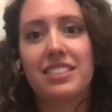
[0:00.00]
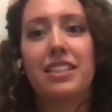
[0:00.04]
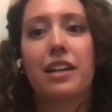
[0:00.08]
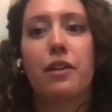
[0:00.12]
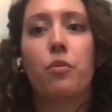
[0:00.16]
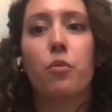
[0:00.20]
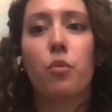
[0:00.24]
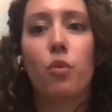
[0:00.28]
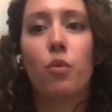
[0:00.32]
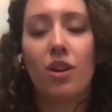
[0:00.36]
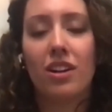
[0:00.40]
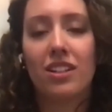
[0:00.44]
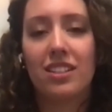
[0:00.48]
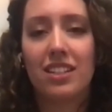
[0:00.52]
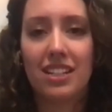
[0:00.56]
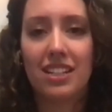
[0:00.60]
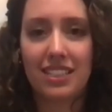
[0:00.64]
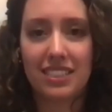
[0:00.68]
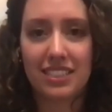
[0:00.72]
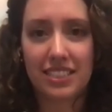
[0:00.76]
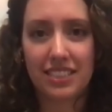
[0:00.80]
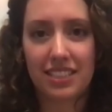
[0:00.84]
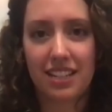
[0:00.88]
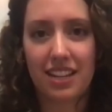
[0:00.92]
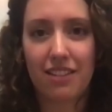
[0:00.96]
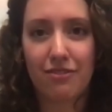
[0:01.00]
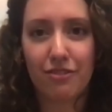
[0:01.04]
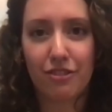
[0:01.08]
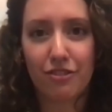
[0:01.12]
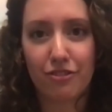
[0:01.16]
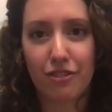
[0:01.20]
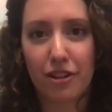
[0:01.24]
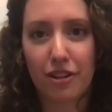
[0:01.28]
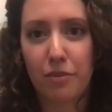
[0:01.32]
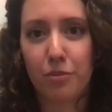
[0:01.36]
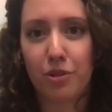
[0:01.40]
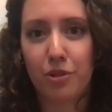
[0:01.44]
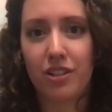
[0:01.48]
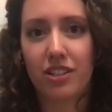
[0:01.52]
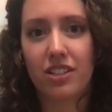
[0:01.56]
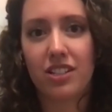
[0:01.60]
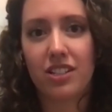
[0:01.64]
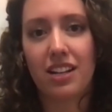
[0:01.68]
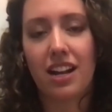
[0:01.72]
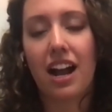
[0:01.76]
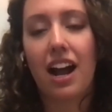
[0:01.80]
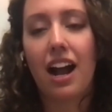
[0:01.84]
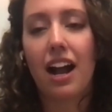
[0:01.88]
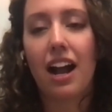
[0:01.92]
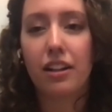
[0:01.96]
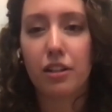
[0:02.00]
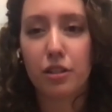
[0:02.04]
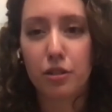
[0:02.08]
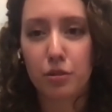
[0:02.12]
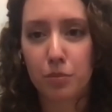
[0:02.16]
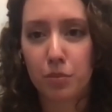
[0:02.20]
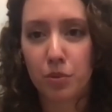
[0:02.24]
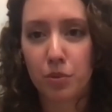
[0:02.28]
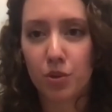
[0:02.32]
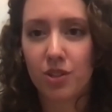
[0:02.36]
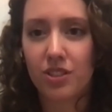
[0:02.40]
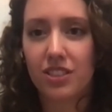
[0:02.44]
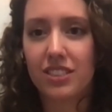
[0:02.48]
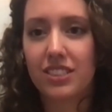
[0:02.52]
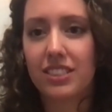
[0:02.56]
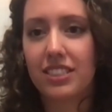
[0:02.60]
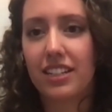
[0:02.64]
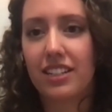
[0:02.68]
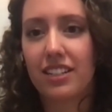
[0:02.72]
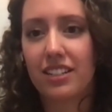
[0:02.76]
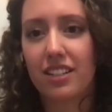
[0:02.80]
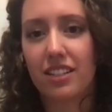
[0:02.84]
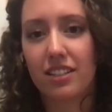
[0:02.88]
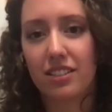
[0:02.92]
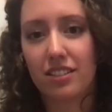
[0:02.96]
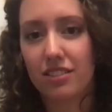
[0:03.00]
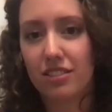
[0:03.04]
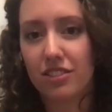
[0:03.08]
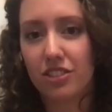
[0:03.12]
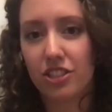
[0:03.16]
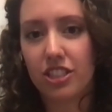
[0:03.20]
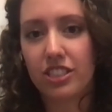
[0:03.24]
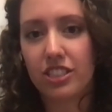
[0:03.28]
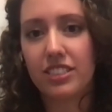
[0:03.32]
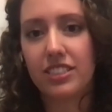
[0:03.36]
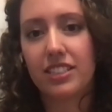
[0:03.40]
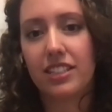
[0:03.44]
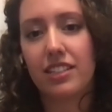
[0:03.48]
I want us to have a framework to hire more design technologists